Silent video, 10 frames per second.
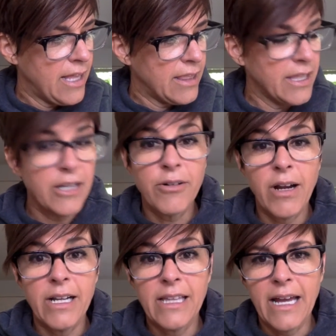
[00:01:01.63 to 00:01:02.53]

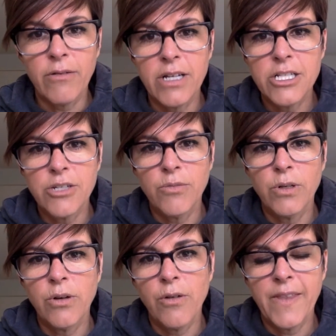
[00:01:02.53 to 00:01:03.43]
literary language, and
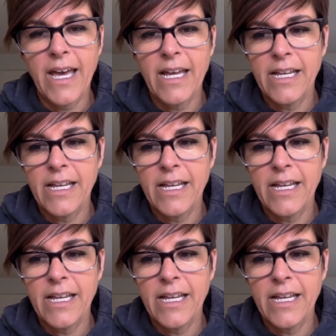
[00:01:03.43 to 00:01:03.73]
we'll go over that